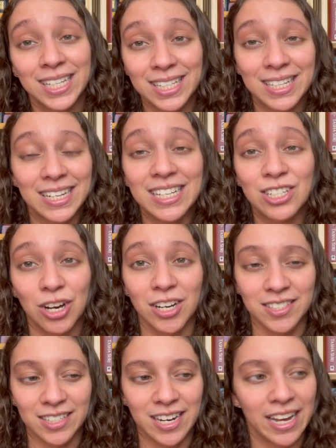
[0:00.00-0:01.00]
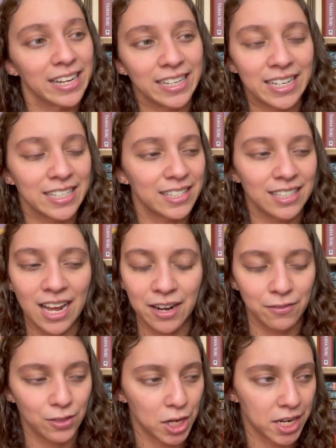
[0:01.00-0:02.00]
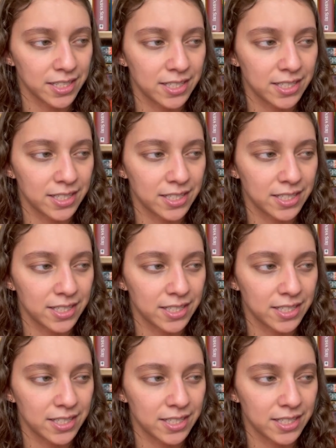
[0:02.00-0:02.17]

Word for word: he, talks today. He has a lot of thoughts.